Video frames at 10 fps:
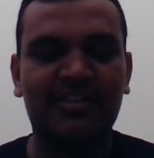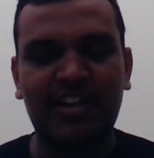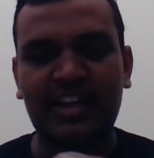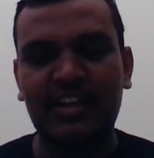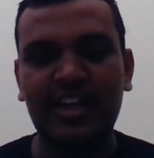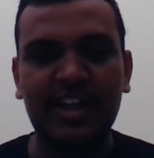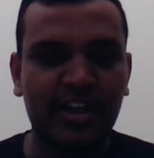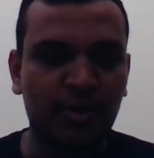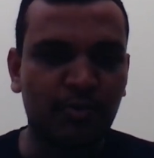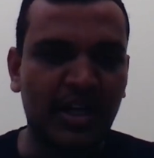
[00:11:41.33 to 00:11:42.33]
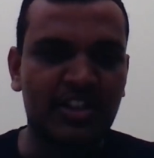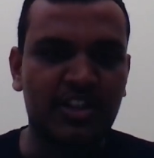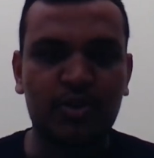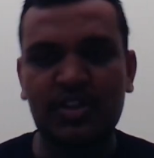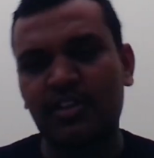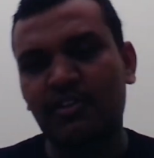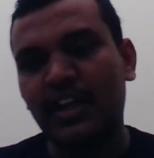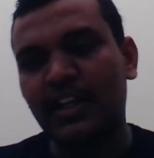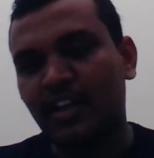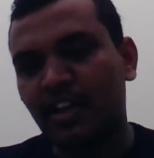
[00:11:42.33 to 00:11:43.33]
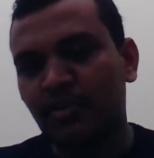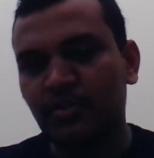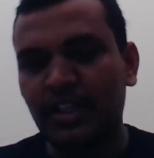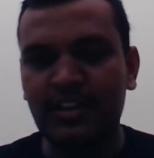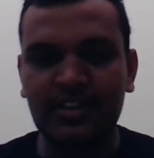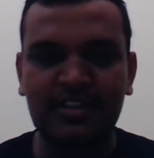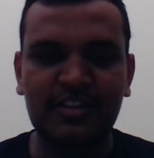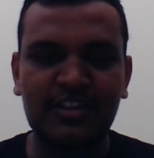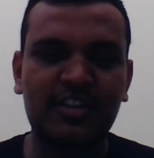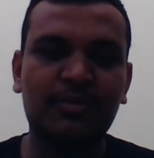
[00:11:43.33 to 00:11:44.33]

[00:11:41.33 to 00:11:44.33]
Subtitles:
like related to my situation right now, that is